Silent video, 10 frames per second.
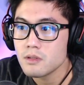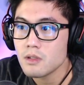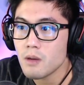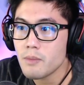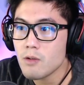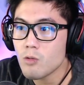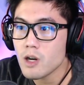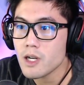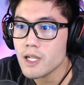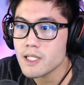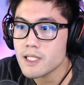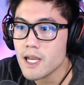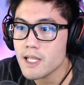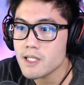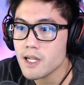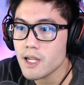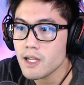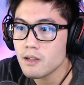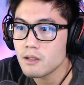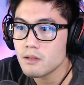A B word is sad
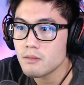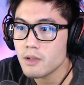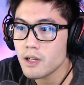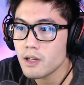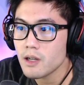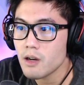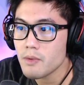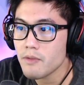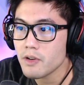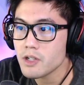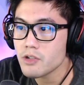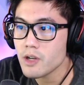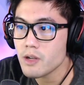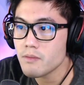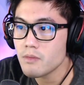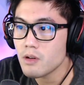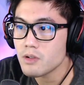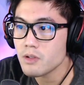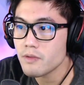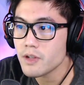today, but I hope you have a good stream.
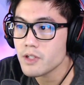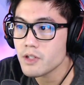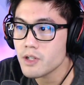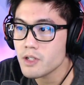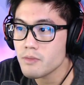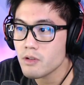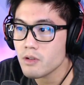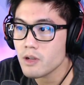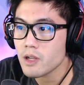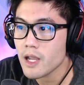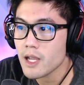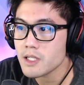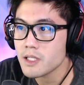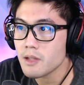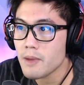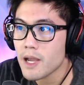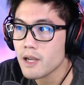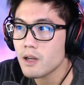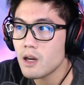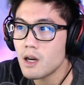Also, fix your Ninja Melk cans in the back.
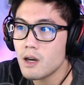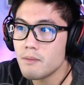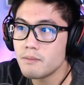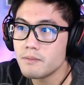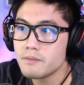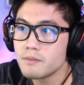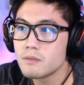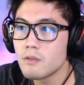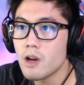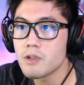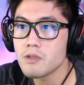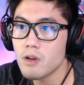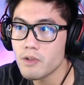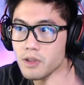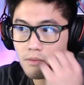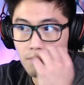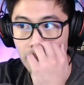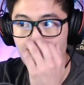Um, why? What's wrong with him?